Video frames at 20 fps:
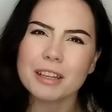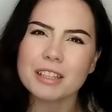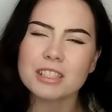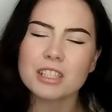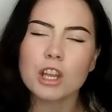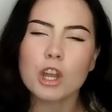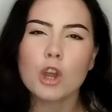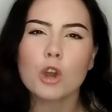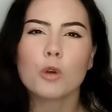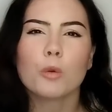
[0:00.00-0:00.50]
a
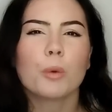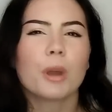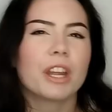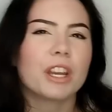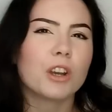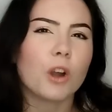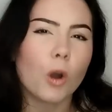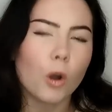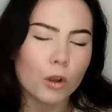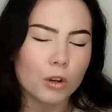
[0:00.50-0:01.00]
bit
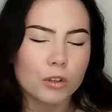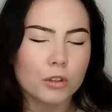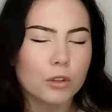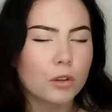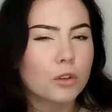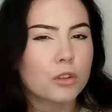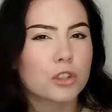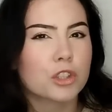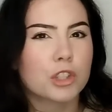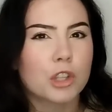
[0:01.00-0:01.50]
when
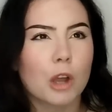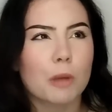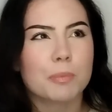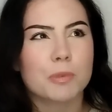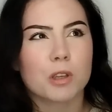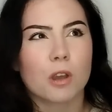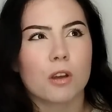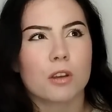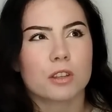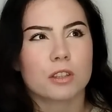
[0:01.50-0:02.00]
Ondo
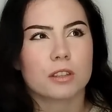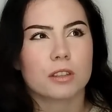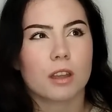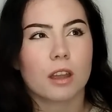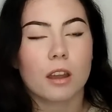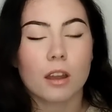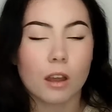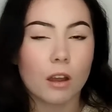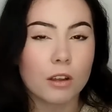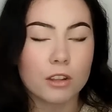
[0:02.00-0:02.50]
stopped
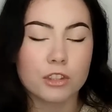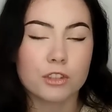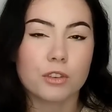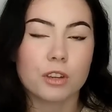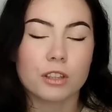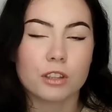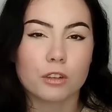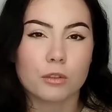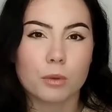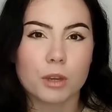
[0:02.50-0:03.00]

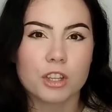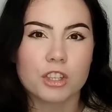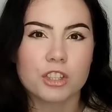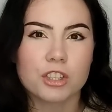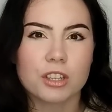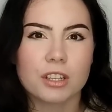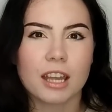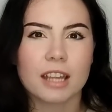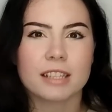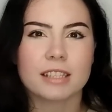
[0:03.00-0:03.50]
answering the
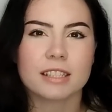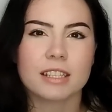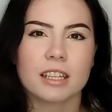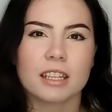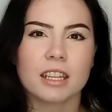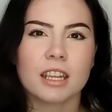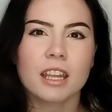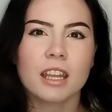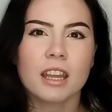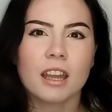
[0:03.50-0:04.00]
question and
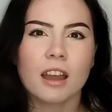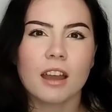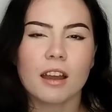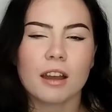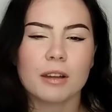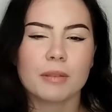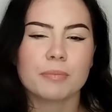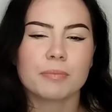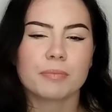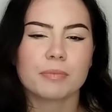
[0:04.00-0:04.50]
said,
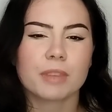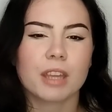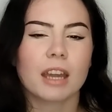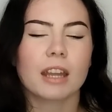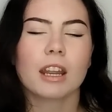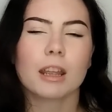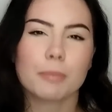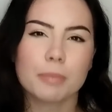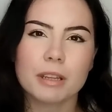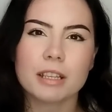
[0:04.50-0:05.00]

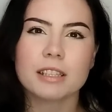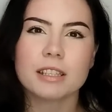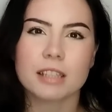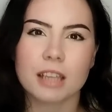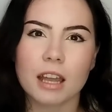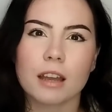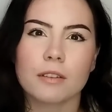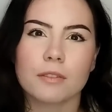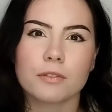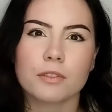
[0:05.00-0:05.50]
can I please
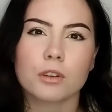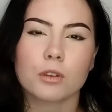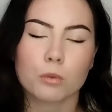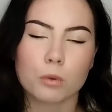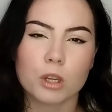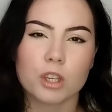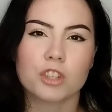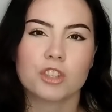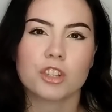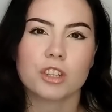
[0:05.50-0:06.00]
have the
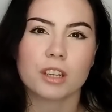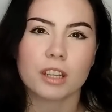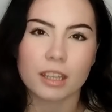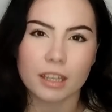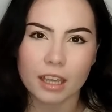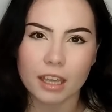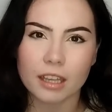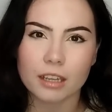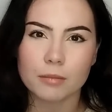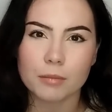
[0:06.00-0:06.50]
question
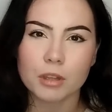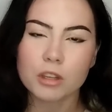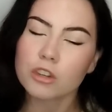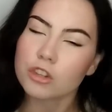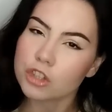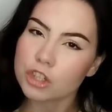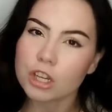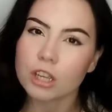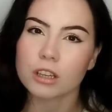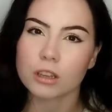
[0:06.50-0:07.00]
again,
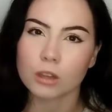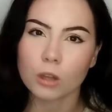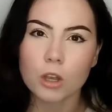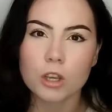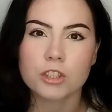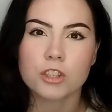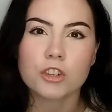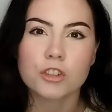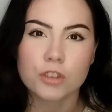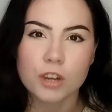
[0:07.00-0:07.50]
because she had
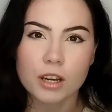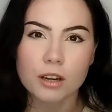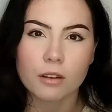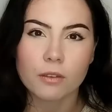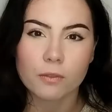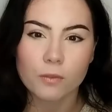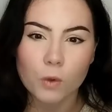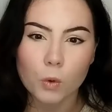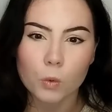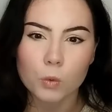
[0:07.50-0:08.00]
lost her train
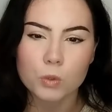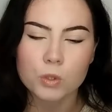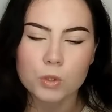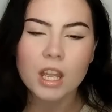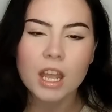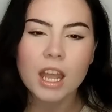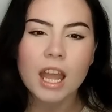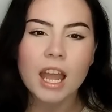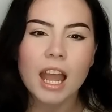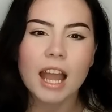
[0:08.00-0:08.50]
of thought.
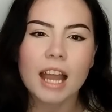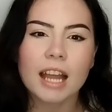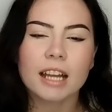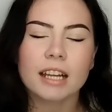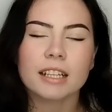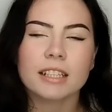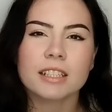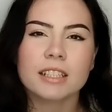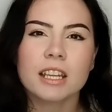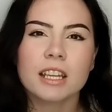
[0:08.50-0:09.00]

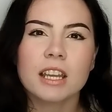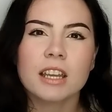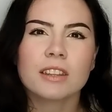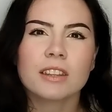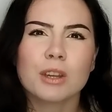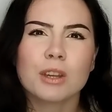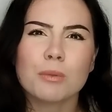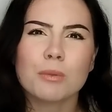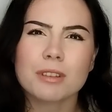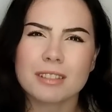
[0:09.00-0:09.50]
And
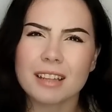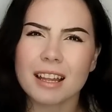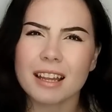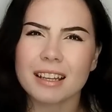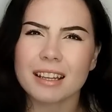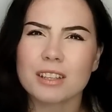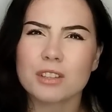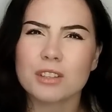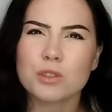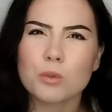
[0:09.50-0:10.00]
there was
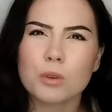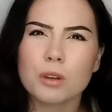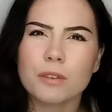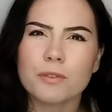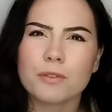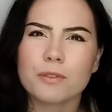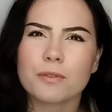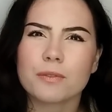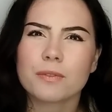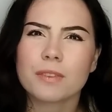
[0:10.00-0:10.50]
like a sort
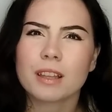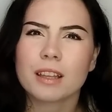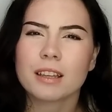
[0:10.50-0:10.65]
of,